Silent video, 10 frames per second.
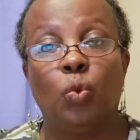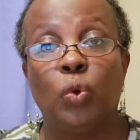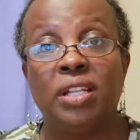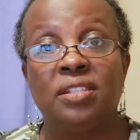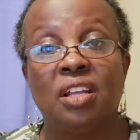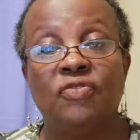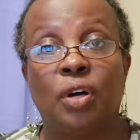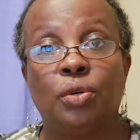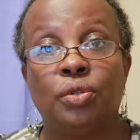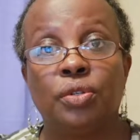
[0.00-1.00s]
Wednesday
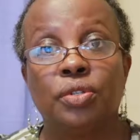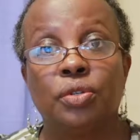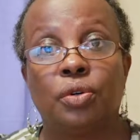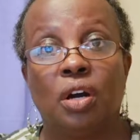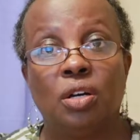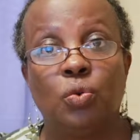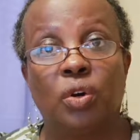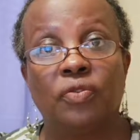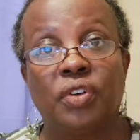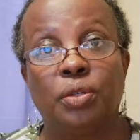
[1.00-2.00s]
folders or
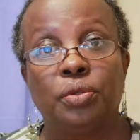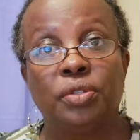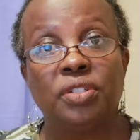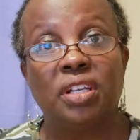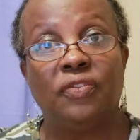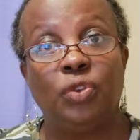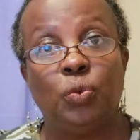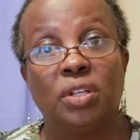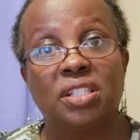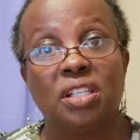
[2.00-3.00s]
homework folders. If
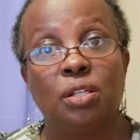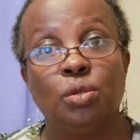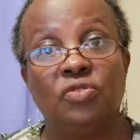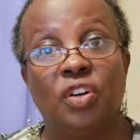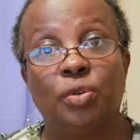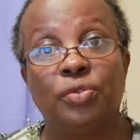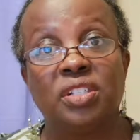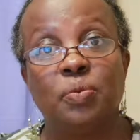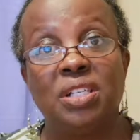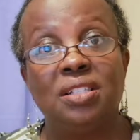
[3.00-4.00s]
you want to see whose folder
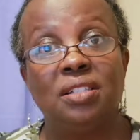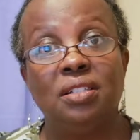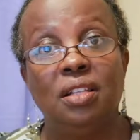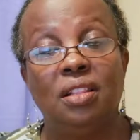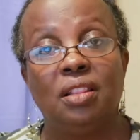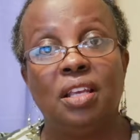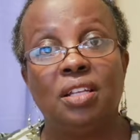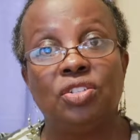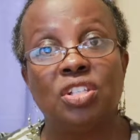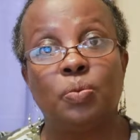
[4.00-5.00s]
is missing,
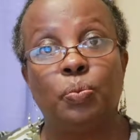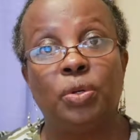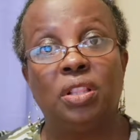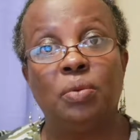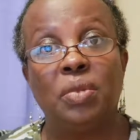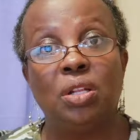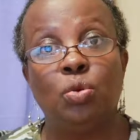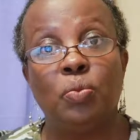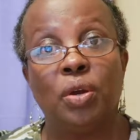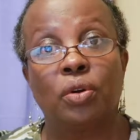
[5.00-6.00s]
then just put them in
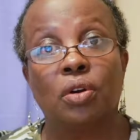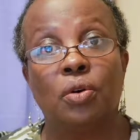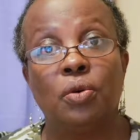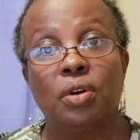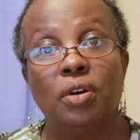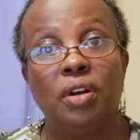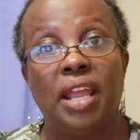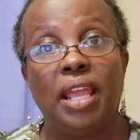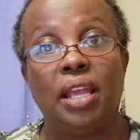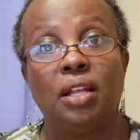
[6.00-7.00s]
numerical order
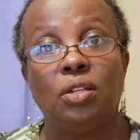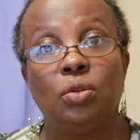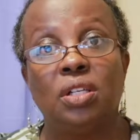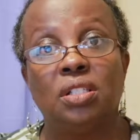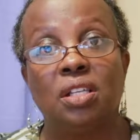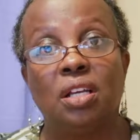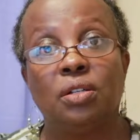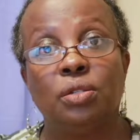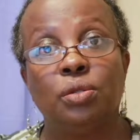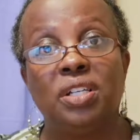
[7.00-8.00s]
and you can
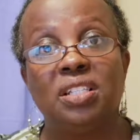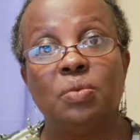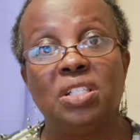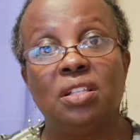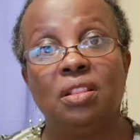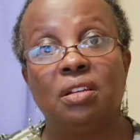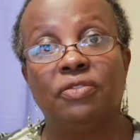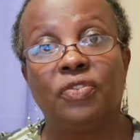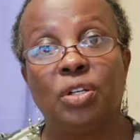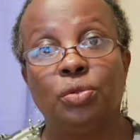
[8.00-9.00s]
tell who is missing
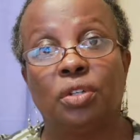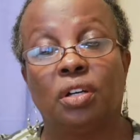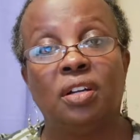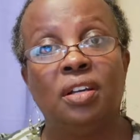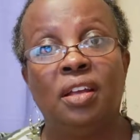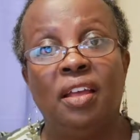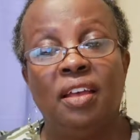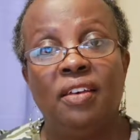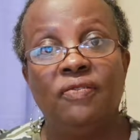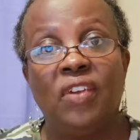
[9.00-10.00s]
their folder
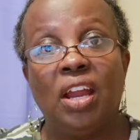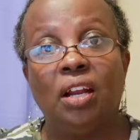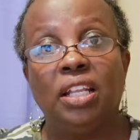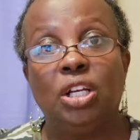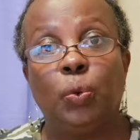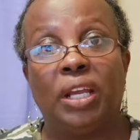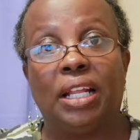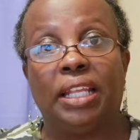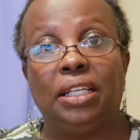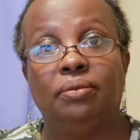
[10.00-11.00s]
fairly
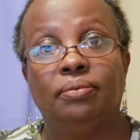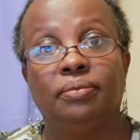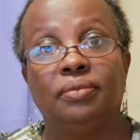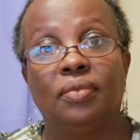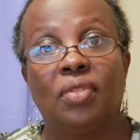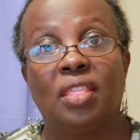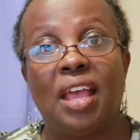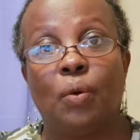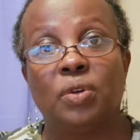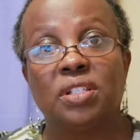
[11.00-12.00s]
quickly.
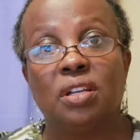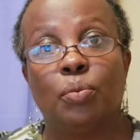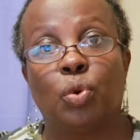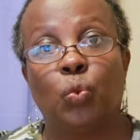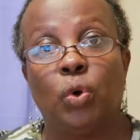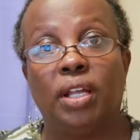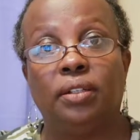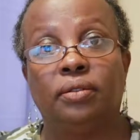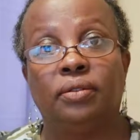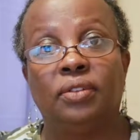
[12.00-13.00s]
That was number 1.